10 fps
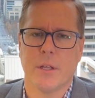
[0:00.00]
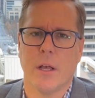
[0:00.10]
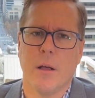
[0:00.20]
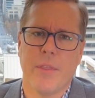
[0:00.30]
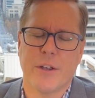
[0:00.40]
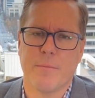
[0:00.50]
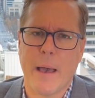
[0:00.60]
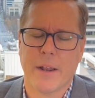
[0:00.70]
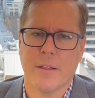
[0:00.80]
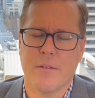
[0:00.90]
uh, that
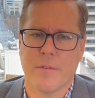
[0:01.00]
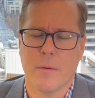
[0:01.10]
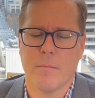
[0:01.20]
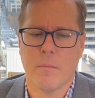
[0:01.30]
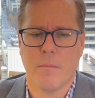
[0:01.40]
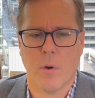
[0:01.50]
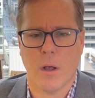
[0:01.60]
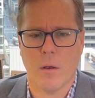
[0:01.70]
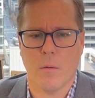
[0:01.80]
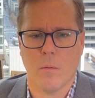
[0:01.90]
dramatically from
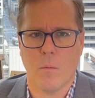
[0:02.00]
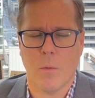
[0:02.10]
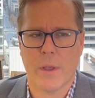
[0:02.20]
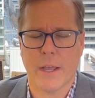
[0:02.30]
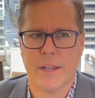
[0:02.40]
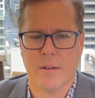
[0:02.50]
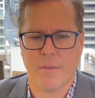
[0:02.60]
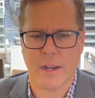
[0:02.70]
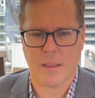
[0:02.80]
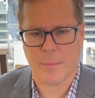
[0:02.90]
uh, what we
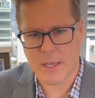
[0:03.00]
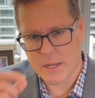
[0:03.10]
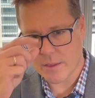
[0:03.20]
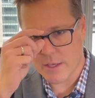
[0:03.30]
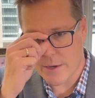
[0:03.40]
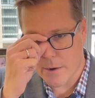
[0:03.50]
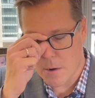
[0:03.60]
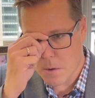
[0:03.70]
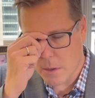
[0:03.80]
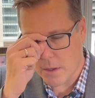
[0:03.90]
identified at the beginning of the
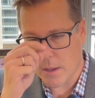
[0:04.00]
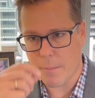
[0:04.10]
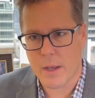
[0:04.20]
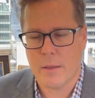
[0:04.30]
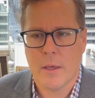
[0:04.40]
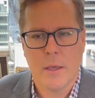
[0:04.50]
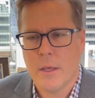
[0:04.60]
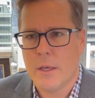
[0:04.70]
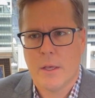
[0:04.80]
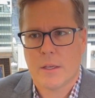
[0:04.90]
year. Um,
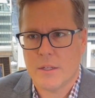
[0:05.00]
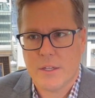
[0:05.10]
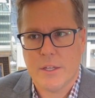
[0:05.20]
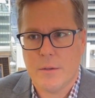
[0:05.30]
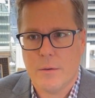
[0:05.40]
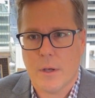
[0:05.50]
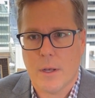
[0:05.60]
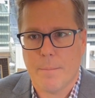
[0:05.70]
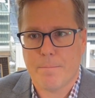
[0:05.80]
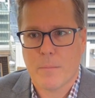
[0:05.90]
continue
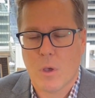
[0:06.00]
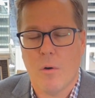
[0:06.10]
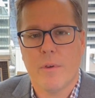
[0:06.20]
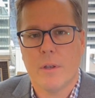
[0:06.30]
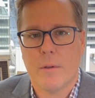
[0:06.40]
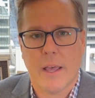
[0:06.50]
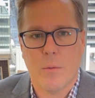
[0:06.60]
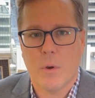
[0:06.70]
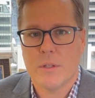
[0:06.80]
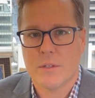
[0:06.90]
um, COVID
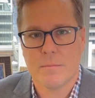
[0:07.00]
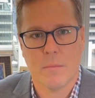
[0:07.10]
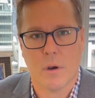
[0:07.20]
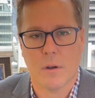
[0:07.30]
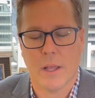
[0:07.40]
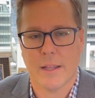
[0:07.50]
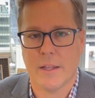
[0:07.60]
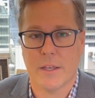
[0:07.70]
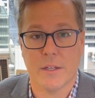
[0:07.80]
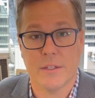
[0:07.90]
headwinds are likely
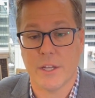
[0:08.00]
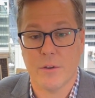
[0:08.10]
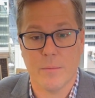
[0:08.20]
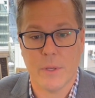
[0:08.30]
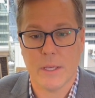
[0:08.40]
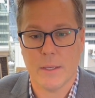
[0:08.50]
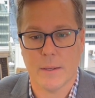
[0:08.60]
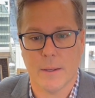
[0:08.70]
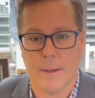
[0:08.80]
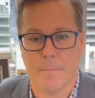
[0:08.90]
to continue to be
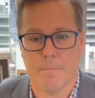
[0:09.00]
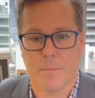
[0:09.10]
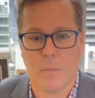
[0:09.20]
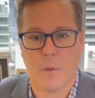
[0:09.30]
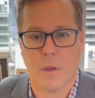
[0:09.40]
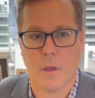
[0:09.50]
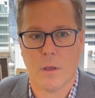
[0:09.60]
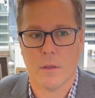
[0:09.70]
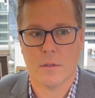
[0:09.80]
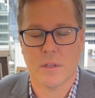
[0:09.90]
um,
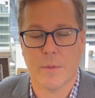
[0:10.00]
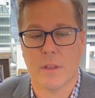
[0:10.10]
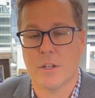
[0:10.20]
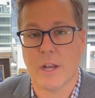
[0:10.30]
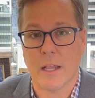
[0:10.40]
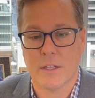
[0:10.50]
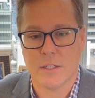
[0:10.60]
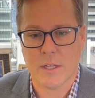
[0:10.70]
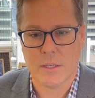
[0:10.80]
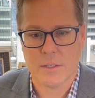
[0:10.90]
uh, something that
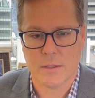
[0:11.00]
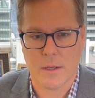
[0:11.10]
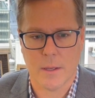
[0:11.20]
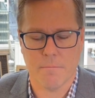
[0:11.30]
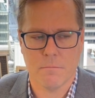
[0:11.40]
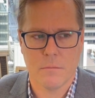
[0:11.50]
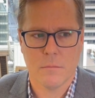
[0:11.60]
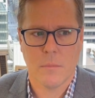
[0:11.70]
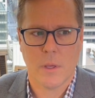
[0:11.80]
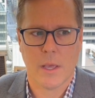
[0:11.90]
challenges us, um,
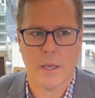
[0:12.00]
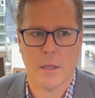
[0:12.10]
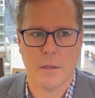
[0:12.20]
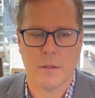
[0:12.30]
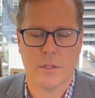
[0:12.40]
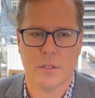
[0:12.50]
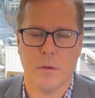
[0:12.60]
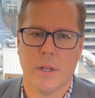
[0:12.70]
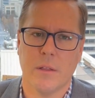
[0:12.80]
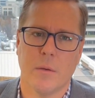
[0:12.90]
and the
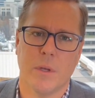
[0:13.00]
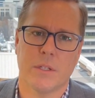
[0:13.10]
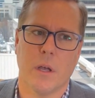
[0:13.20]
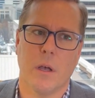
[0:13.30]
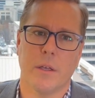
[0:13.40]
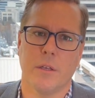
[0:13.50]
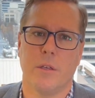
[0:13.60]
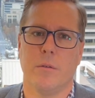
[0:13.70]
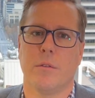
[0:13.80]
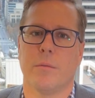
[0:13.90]
slowdown that we saw in
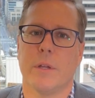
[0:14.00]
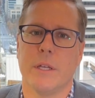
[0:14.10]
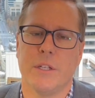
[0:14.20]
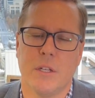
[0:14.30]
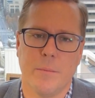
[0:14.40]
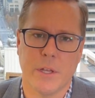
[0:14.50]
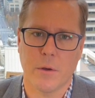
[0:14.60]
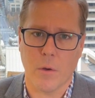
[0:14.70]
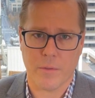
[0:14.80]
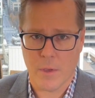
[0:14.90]
Q3 GDP
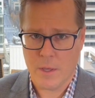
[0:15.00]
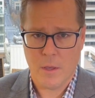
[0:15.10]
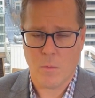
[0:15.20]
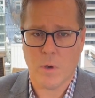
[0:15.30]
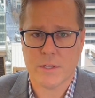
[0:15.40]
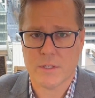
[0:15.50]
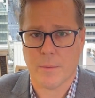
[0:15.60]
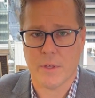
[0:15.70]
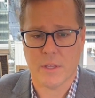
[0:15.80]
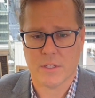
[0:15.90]
growth wasn't
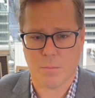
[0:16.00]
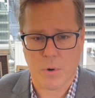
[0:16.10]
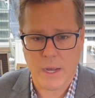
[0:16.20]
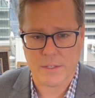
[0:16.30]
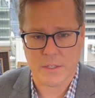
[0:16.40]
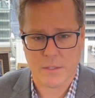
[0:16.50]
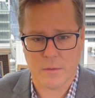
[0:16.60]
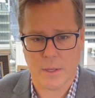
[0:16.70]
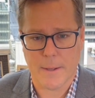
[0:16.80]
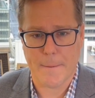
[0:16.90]
something that surprised us.
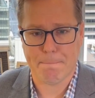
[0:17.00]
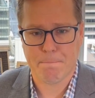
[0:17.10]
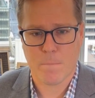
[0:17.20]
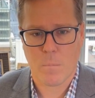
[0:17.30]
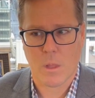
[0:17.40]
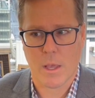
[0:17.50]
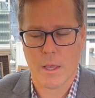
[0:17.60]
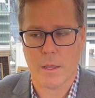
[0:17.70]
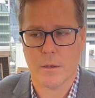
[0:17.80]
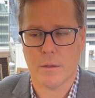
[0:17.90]
Um,
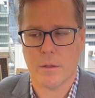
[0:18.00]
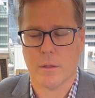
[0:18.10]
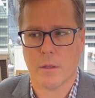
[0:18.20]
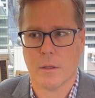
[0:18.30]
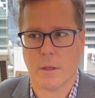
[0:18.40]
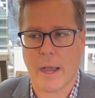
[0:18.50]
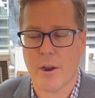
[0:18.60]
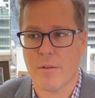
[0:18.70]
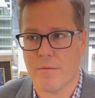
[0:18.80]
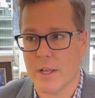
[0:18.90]
and higher
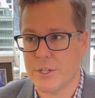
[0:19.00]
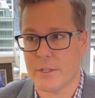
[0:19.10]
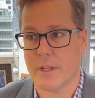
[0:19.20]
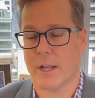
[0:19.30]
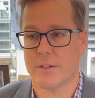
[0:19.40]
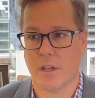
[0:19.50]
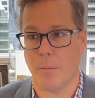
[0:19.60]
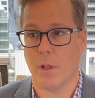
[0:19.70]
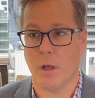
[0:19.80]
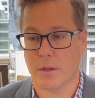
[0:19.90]
inflation that has come
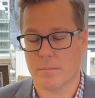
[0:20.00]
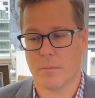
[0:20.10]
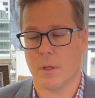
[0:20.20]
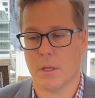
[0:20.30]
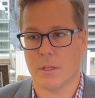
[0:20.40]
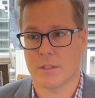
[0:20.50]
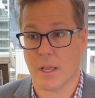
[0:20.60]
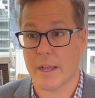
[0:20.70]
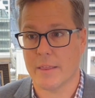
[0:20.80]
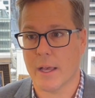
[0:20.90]

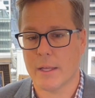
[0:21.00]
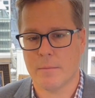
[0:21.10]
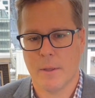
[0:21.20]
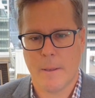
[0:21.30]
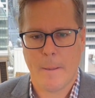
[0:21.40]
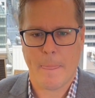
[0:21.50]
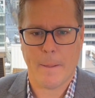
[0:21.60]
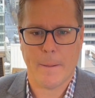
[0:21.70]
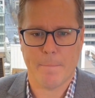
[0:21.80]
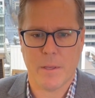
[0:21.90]
alongside that
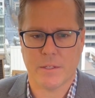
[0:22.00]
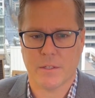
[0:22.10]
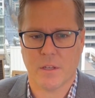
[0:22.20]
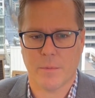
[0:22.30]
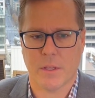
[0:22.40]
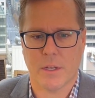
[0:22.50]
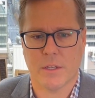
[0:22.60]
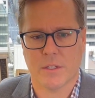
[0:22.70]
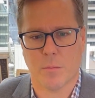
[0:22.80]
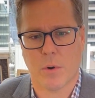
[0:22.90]
not something that
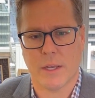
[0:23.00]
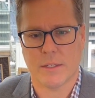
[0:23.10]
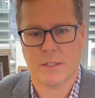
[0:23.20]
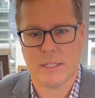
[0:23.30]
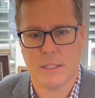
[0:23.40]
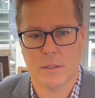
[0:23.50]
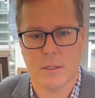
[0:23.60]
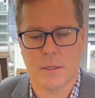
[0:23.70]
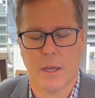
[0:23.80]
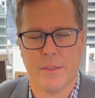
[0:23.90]
has surprised us either.
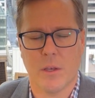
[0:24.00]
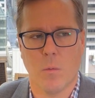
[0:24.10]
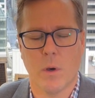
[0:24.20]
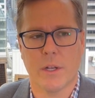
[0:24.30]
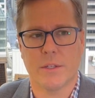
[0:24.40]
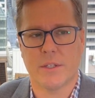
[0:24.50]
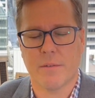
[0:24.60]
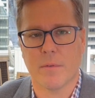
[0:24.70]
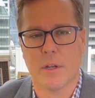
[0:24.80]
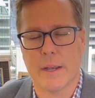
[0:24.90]
I think what is
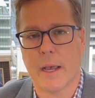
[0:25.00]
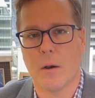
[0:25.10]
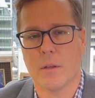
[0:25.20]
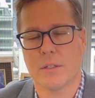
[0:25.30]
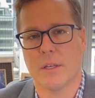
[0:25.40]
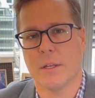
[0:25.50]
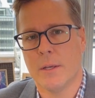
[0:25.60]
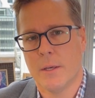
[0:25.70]
different now is that